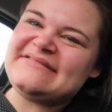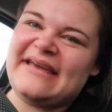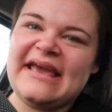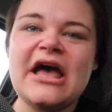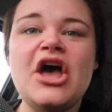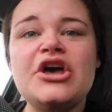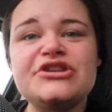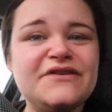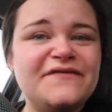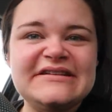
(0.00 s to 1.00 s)
week.
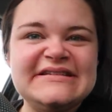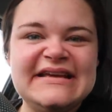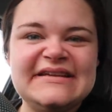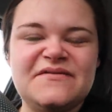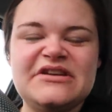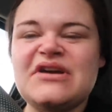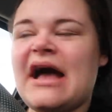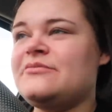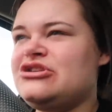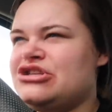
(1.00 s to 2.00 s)
So for today's video,
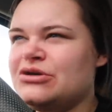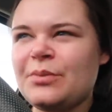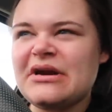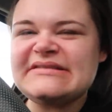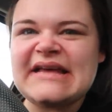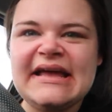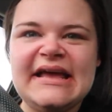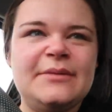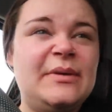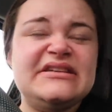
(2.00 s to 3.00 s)
I'm super
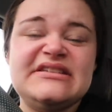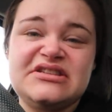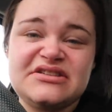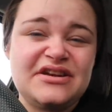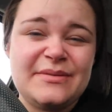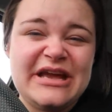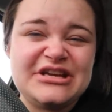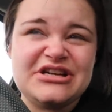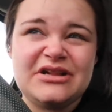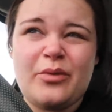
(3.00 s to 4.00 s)
excited because it's just going to be a
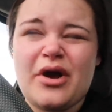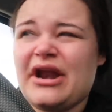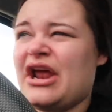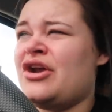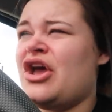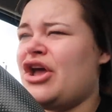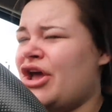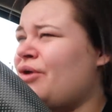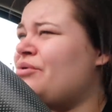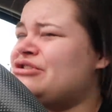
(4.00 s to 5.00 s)
chill one. And
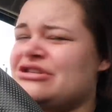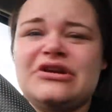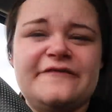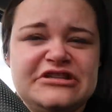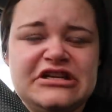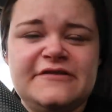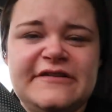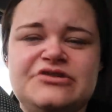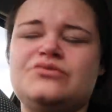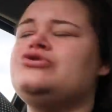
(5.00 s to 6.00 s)
who doesn't love a chill
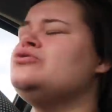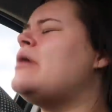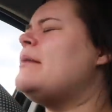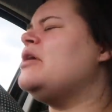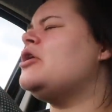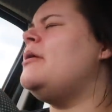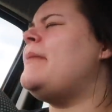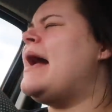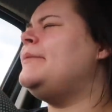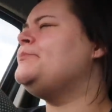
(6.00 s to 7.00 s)
video? So grab your
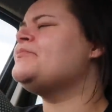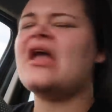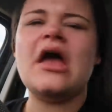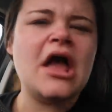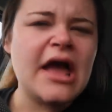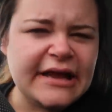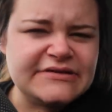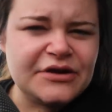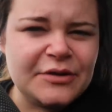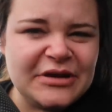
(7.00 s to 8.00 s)
cuppa.
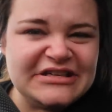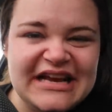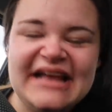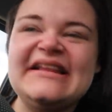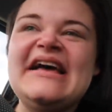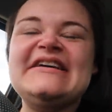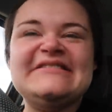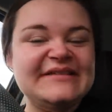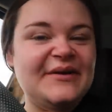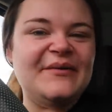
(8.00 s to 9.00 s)
It's going to be chill.
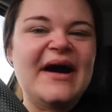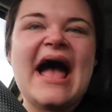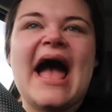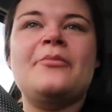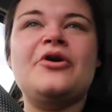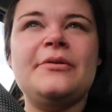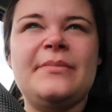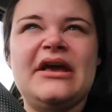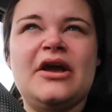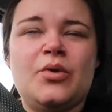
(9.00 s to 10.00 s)
So I'm going to
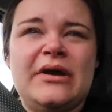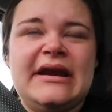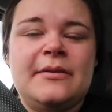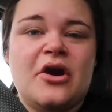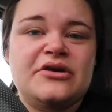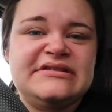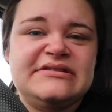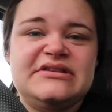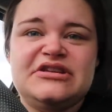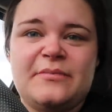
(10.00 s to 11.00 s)
be going into
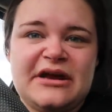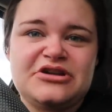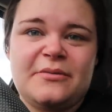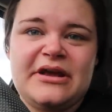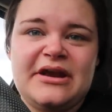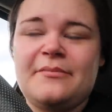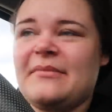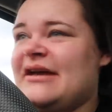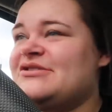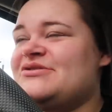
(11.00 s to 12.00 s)
Morrison's to do my shopping.
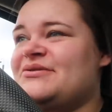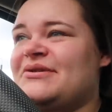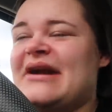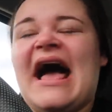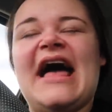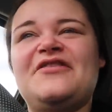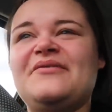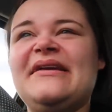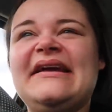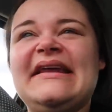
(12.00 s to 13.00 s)
Me and Sean had the
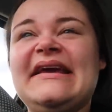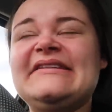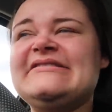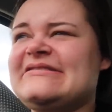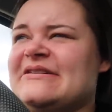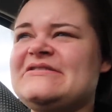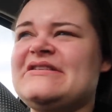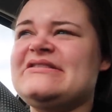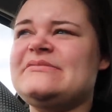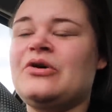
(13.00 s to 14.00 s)
weekly
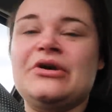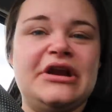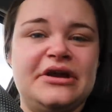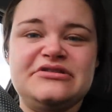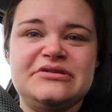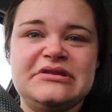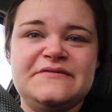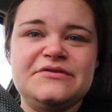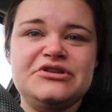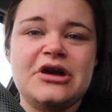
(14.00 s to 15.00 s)
discussion this morning who's doing the food